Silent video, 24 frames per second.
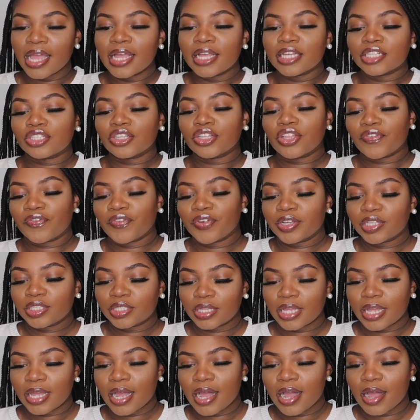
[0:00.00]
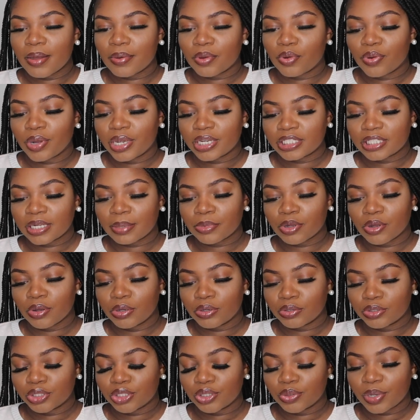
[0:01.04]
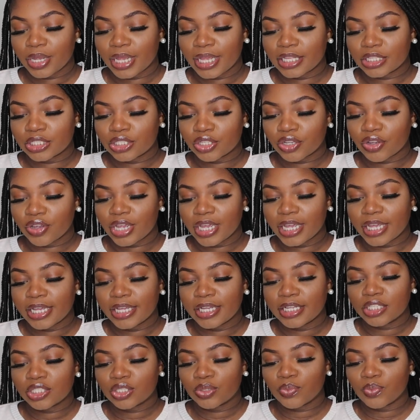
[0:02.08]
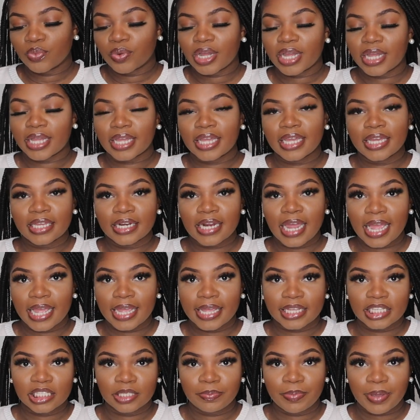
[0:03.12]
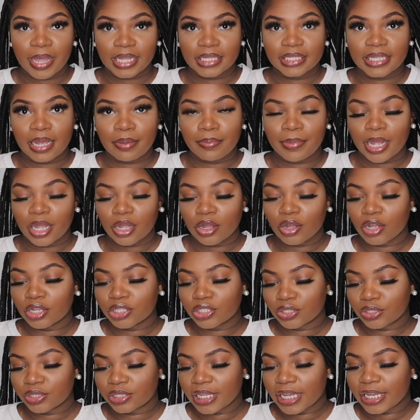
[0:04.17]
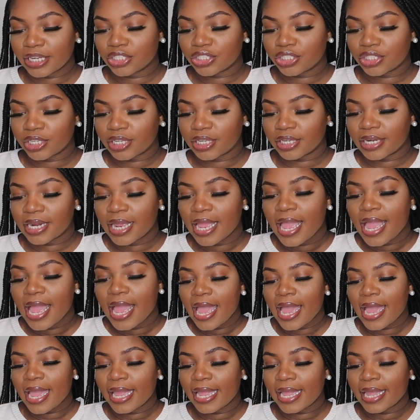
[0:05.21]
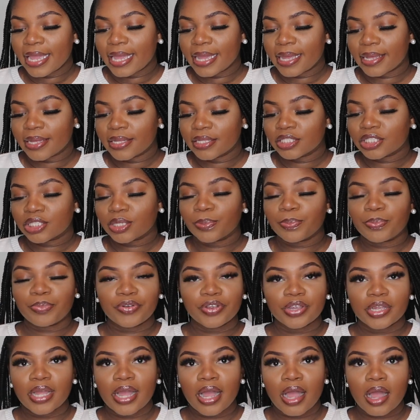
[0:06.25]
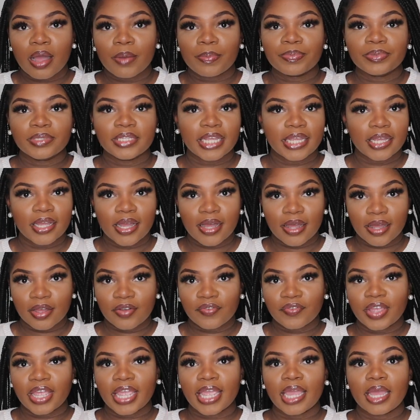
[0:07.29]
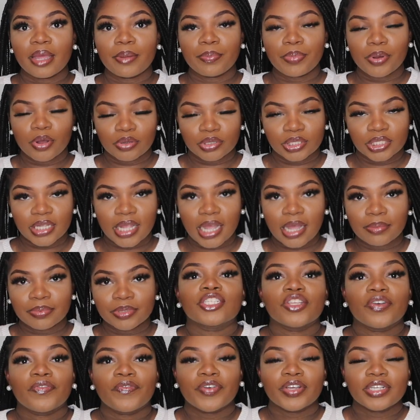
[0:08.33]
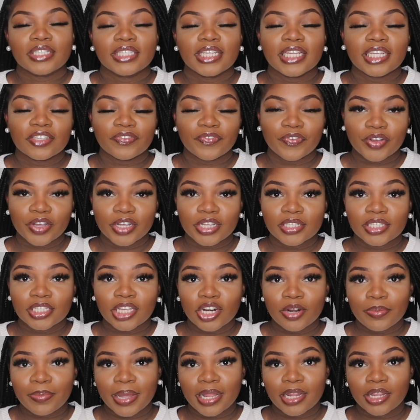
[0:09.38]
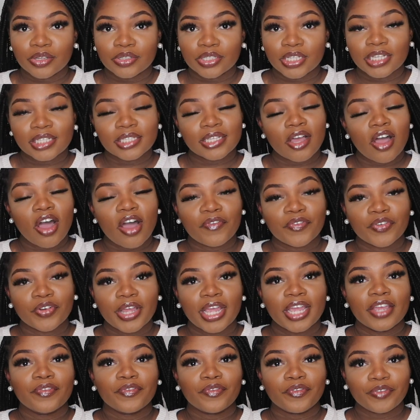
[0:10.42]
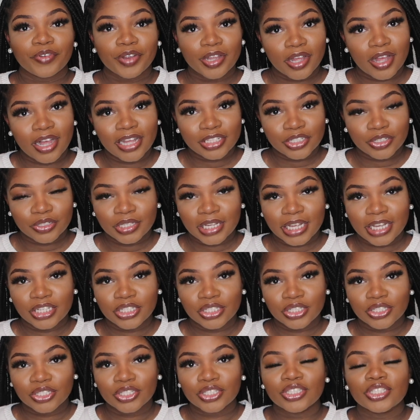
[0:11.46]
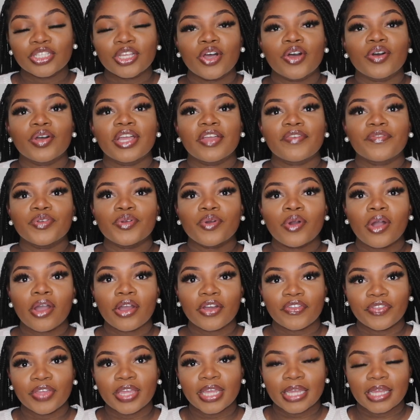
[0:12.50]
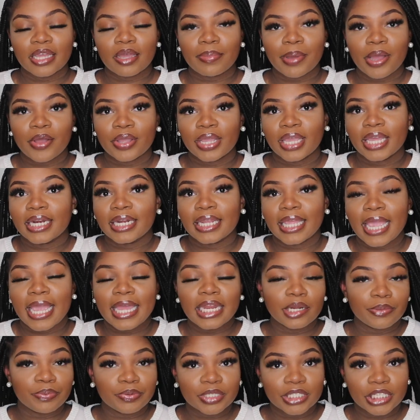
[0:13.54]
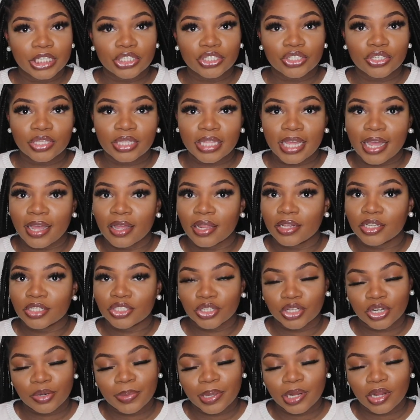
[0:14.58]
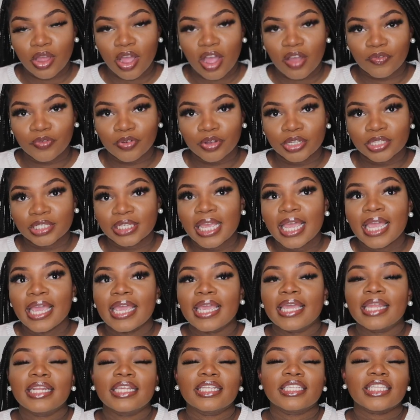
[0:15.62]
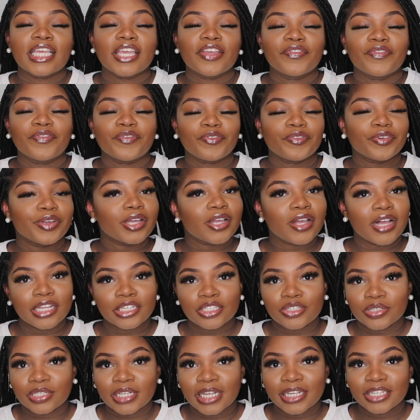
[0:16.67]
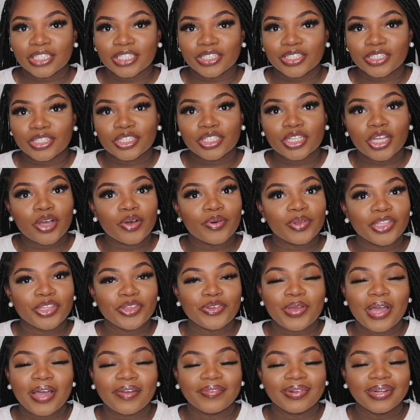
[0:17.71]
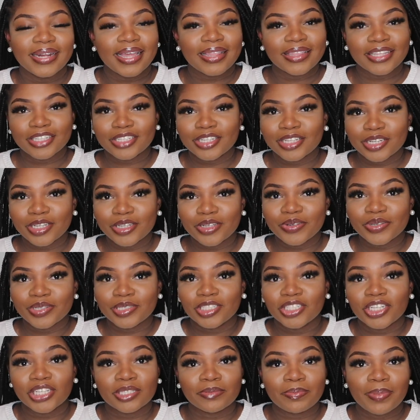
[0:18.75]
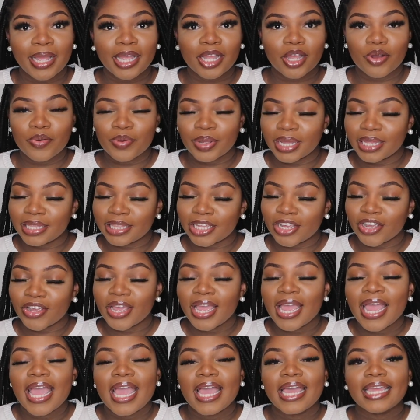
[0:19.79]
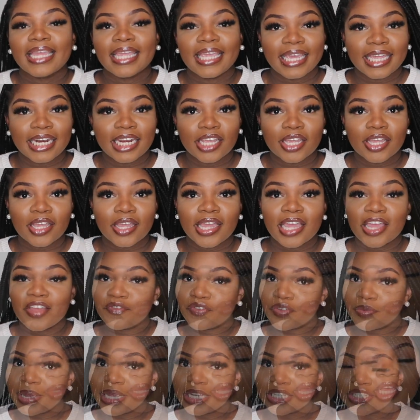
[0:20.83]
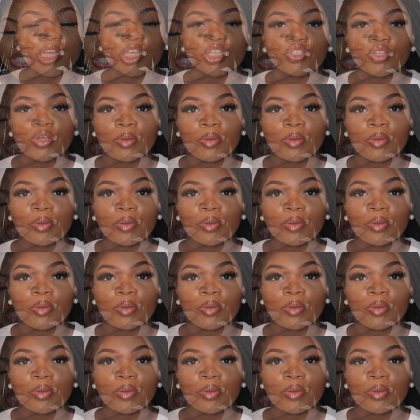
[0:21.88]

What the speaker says: So the first question I'm going to answer is, what can I expect at my consultation and pre-op, day of, and post-op? So first things first, Sonobello does offer a free consultation. So if you are thinking about getting any procedure that Sonobello offers, it is a free consultation, so you have nothing to lose just by going in there and getting information.